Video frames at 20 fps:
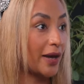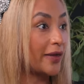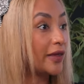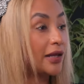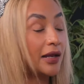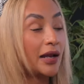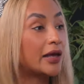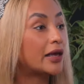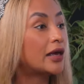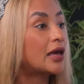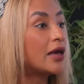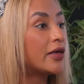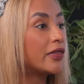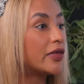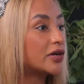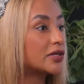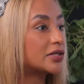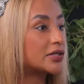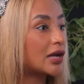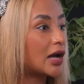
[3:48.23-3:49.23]
And then, like,
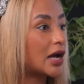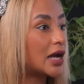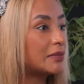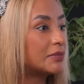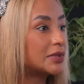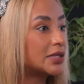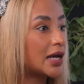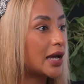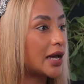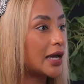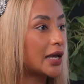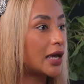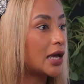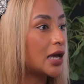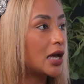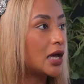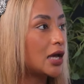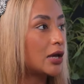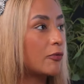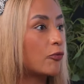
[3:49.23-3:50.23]
there's times like
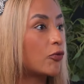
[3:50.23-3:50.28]
mm.